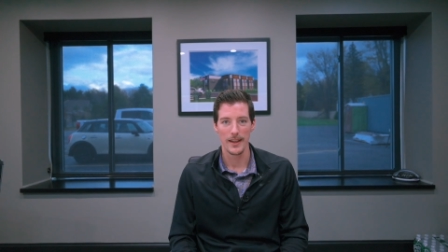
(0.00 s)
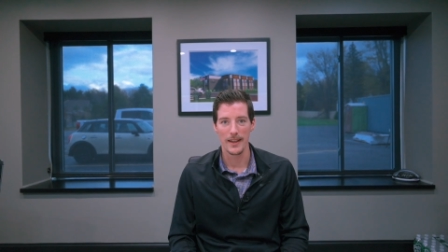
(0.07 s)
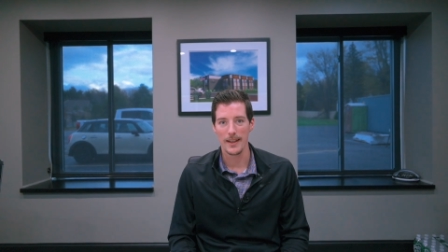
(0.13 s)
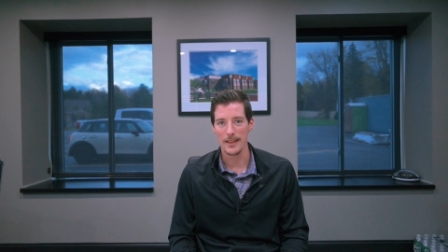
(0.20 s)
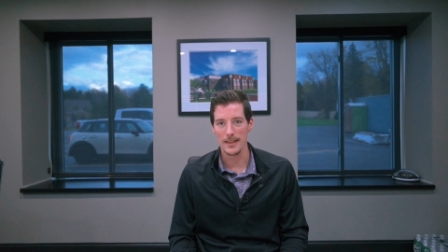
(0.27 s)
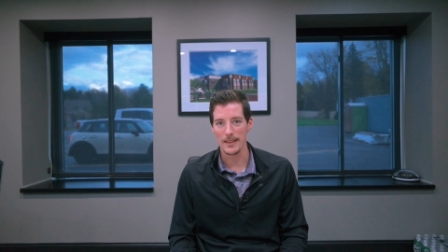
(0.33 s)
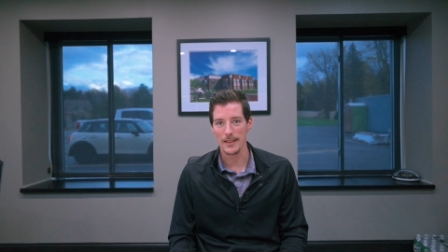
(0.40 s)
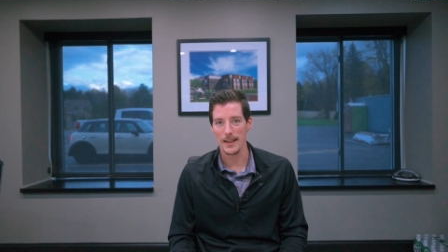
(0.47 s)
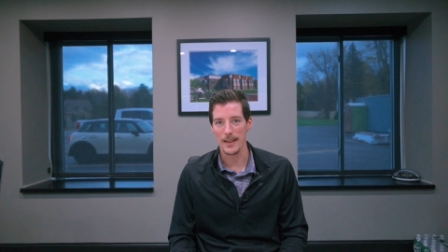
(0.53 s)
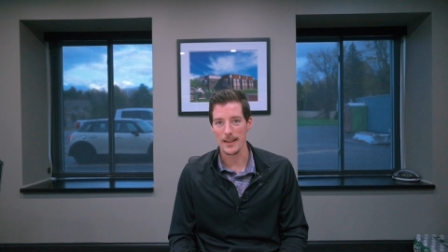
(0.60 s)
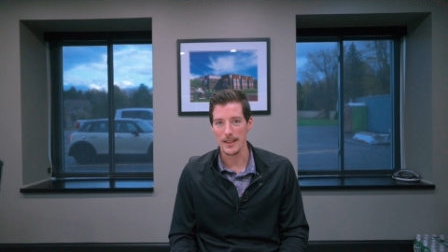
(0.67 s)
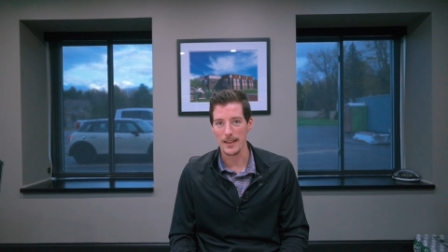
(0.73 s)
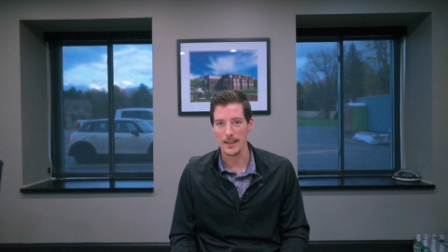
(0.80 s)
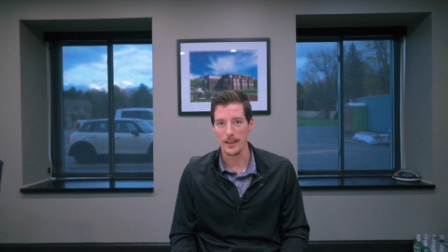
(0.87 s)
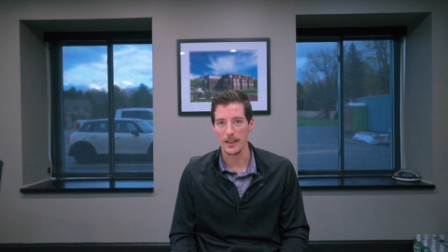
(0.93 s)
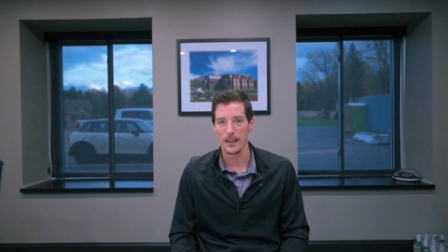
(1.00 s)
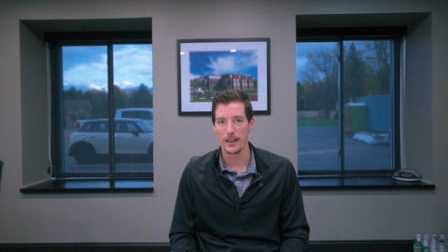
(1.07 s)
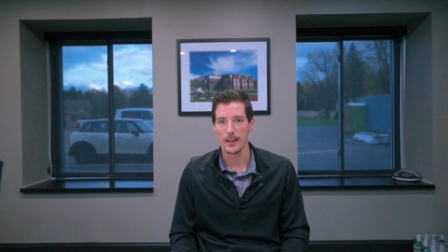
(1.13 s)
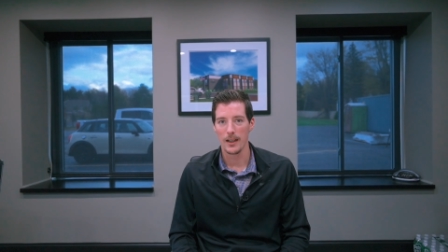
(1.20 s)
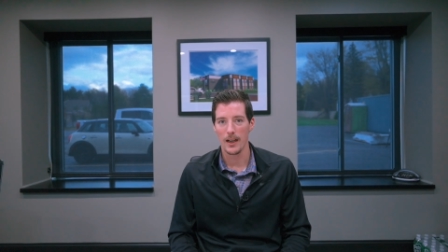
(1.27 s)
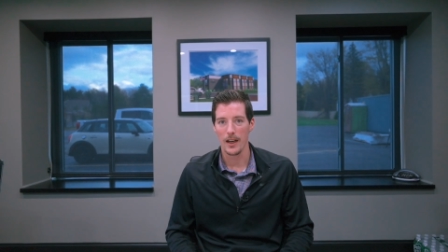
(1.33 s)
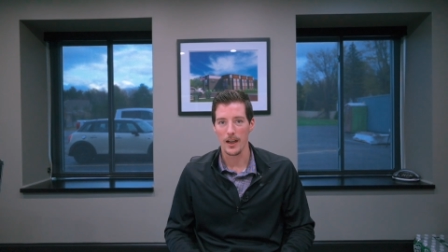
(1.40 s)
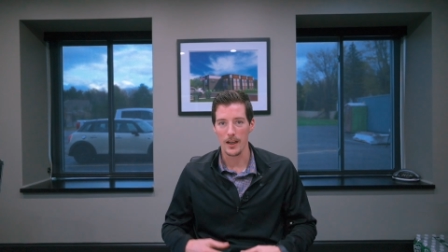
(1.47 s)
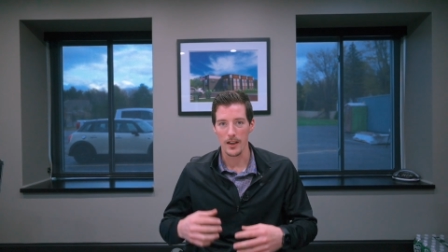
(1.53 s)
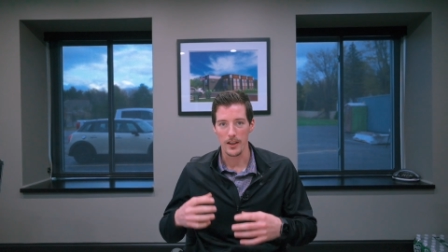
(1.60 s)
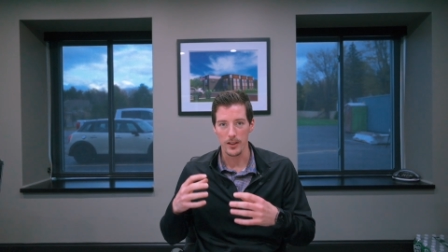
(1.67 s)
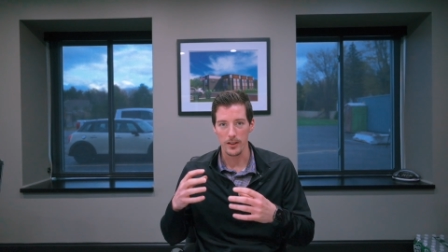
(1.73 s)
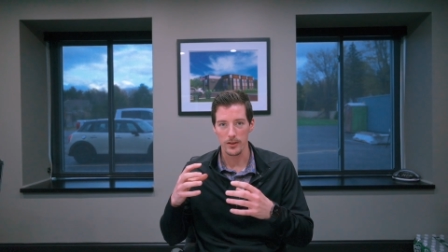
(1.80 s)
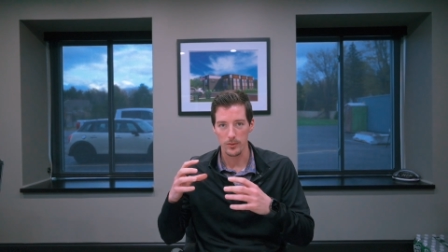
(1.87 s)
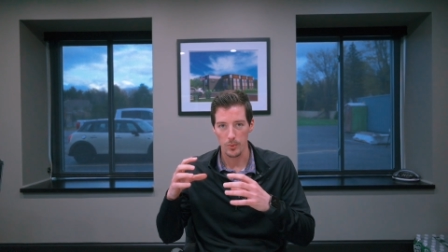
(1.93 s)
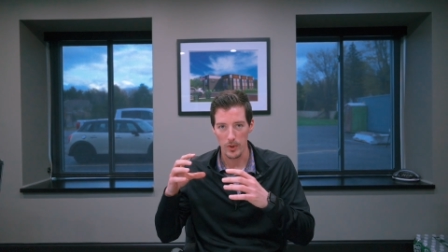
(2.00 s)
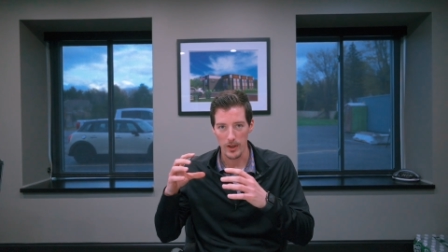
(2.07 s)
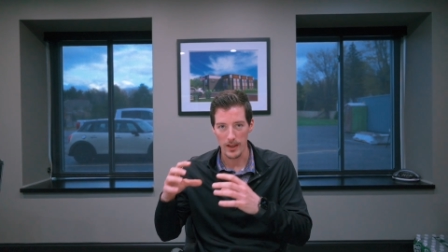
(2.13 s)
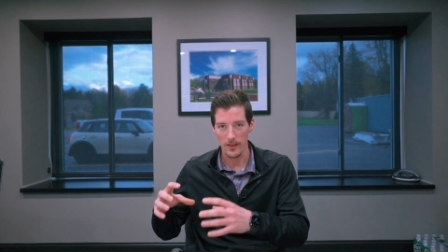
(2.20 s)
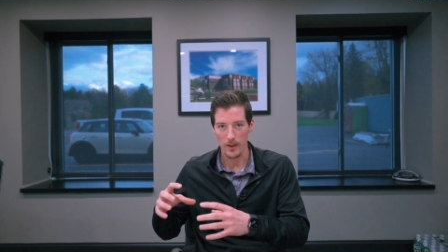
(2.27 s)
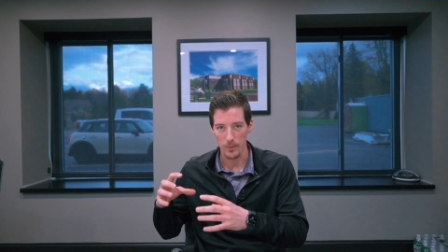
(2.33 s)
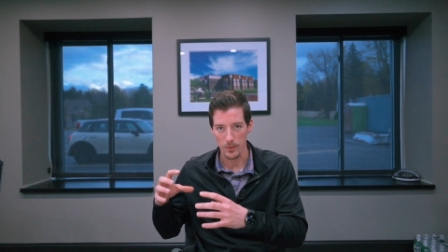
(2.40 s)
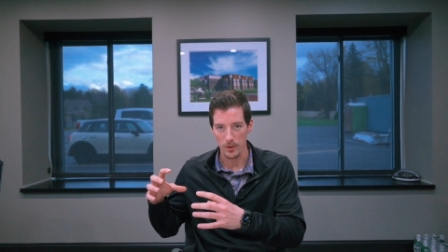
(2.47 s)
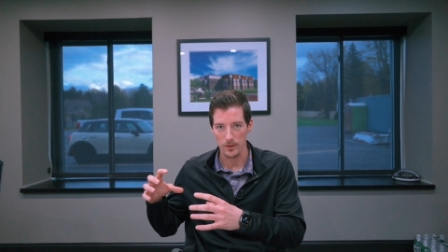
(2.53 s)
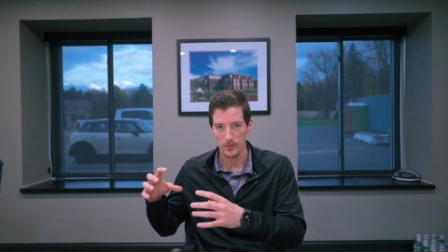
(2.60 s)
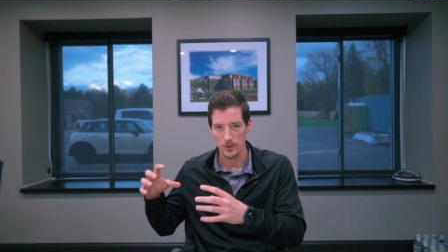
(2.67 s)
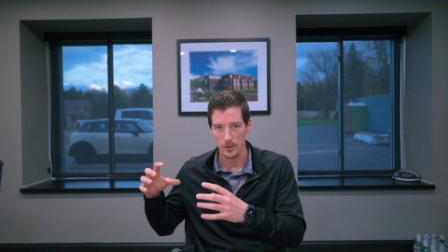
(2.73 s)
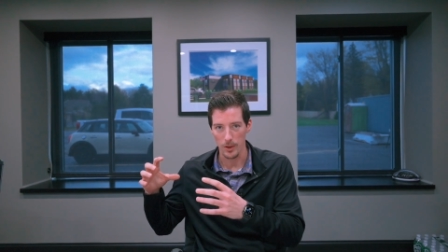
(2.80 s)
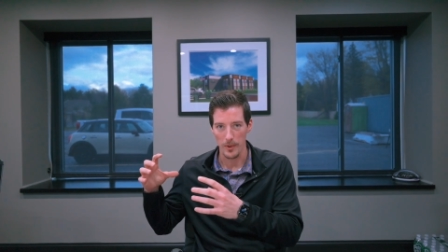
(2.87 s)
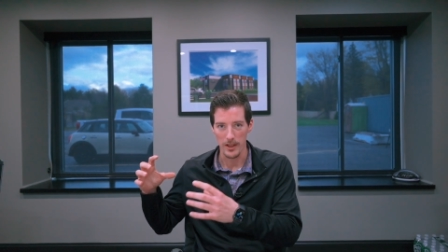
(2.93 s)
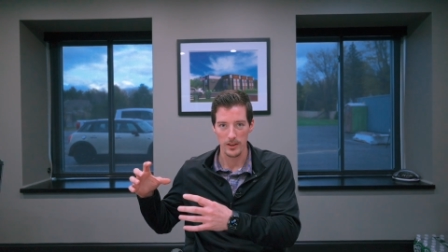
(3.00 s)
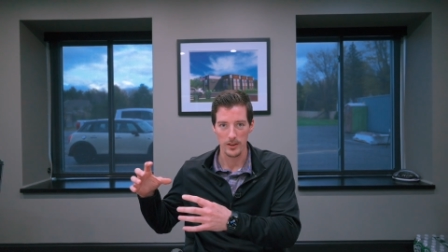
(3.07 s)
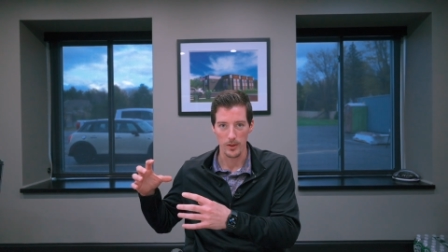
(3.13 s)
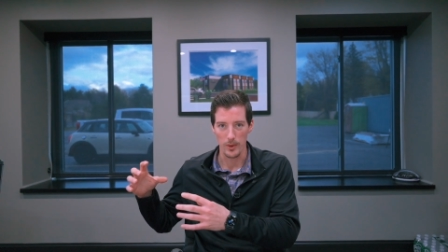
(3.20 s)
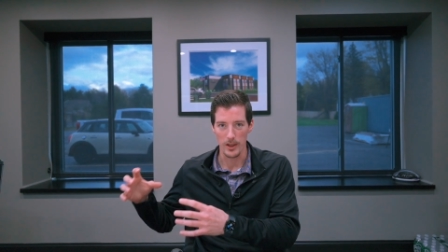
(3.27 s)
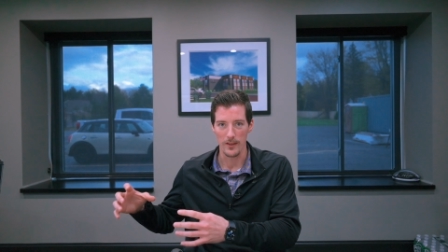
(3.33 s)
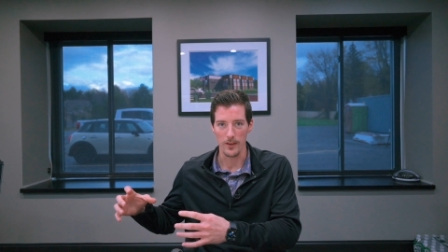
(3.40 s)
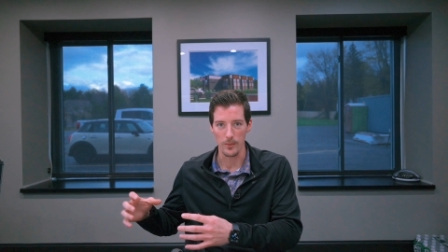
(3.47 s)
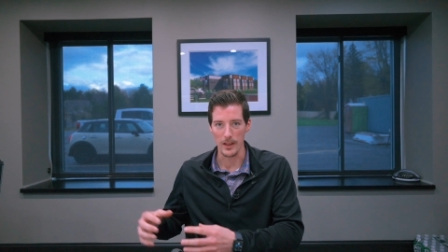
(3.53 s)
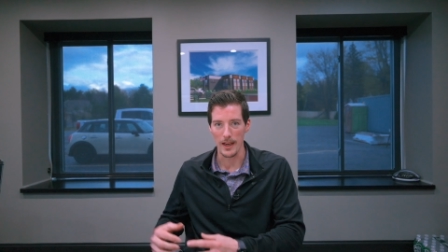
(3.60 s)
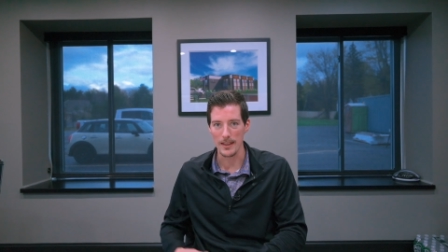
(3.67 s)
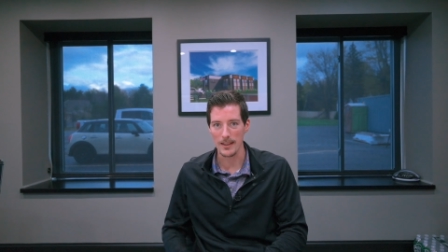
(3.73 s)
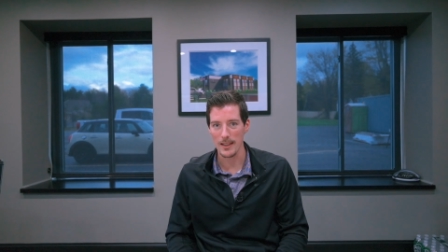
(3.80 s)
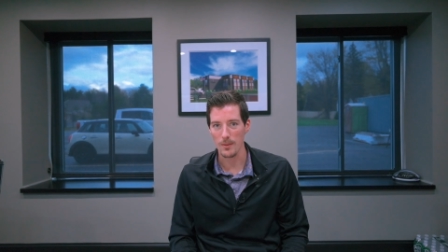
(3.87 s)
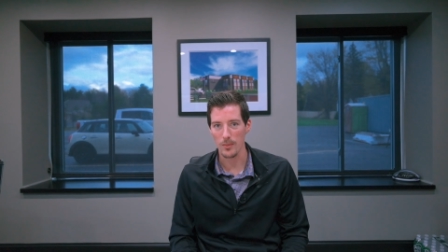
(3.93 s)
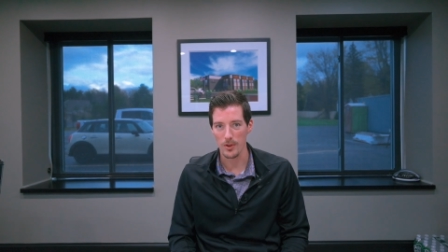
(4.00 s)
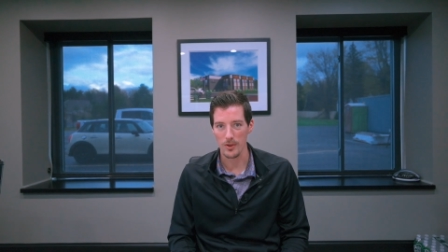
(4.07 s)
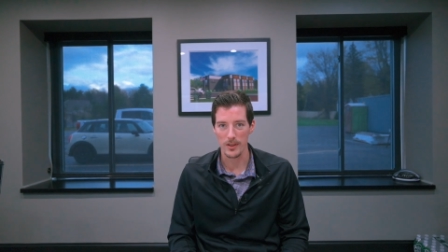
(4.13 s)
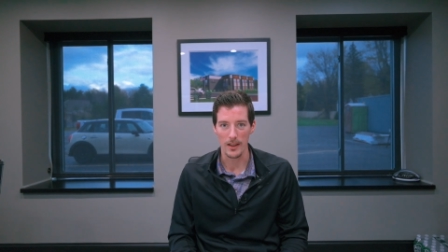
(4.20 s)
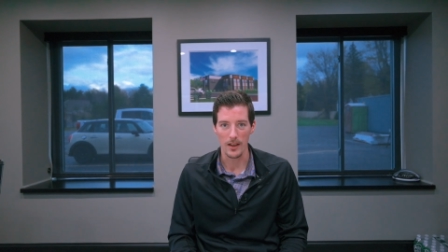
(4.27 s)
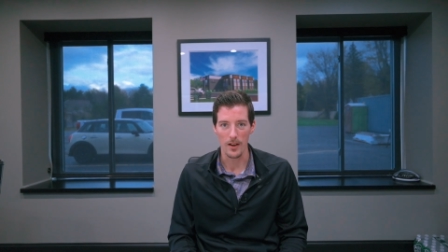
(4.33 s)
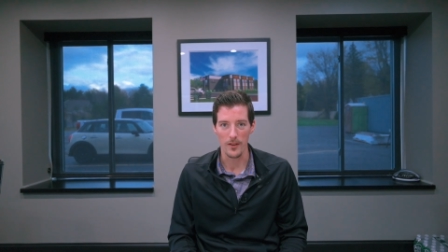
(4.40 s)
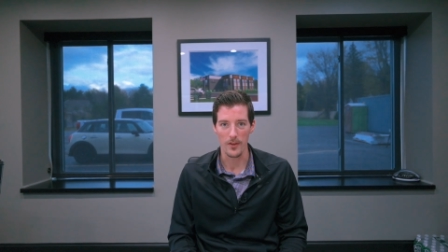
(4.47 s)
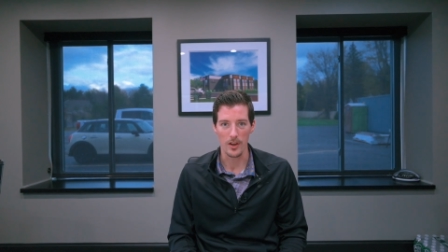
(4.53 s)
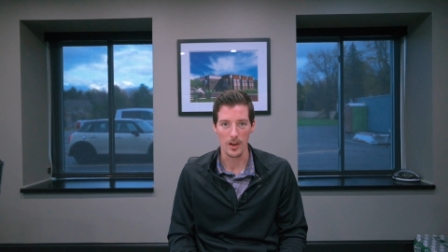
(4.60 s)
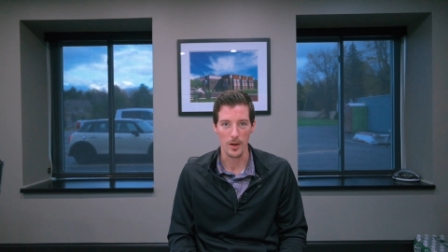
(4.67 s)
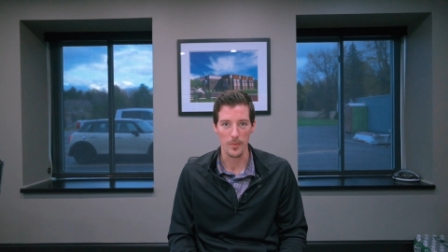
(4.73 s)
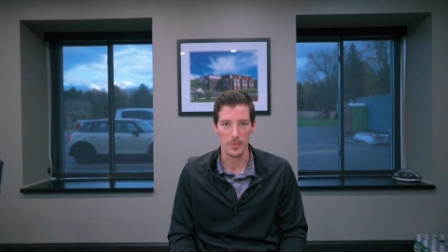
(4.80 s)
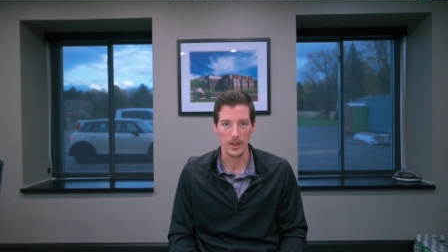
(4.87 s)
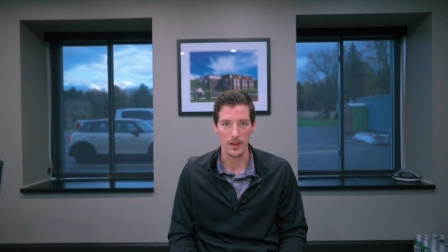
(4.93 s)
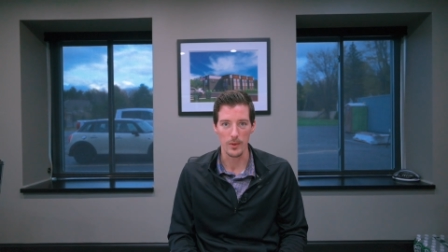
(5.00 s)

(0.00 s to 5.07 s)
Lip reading: It's we give up 19% of the company.